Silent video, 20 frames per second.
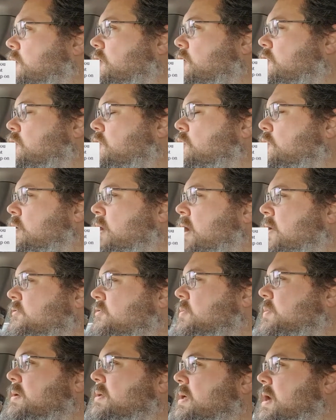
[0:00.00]
you don't have
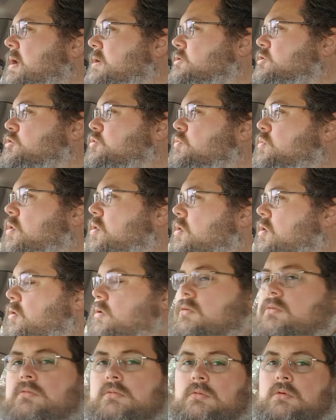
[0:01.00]
to be that
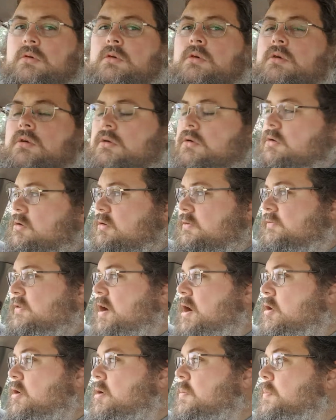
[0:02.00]
strong to
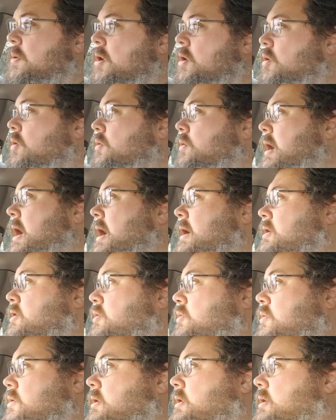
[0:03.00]
fire a bow
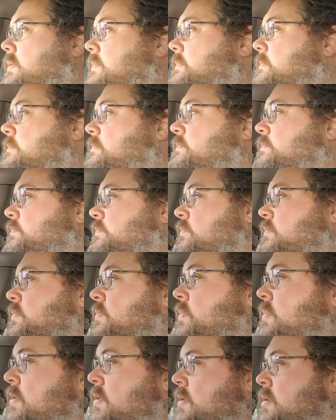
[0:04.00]
accurately.
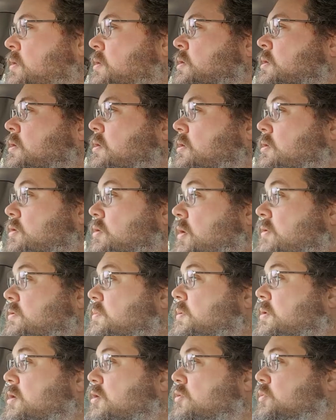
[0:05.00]
You have to
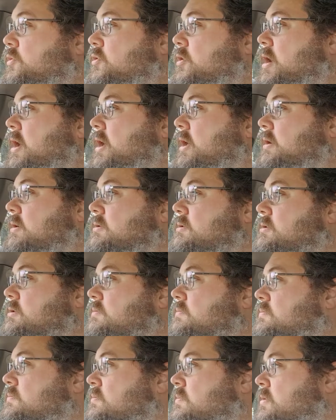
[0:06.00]
be good with your hands.
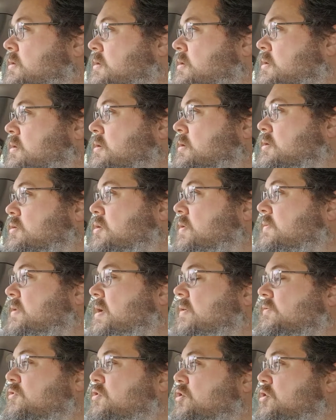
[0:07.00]
You have to
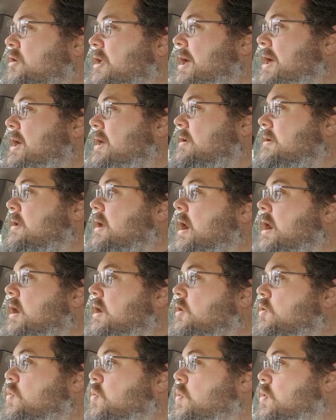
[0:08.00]
have good
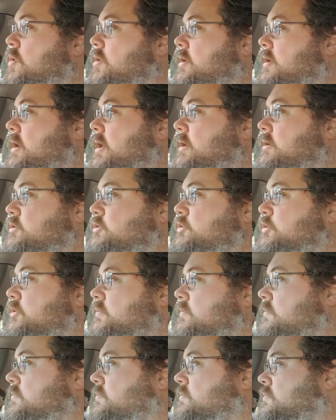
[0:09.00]
hand-eye coordination.
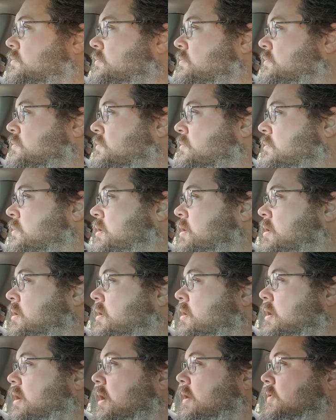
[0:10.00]

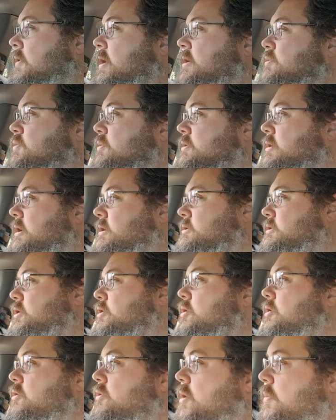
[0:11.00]
And that's what
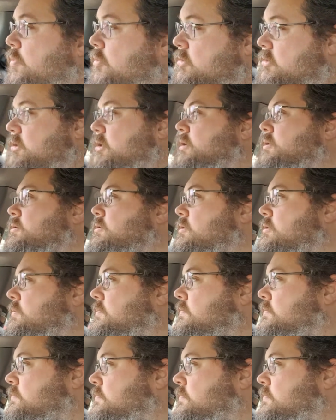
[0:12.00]
dexterity represents.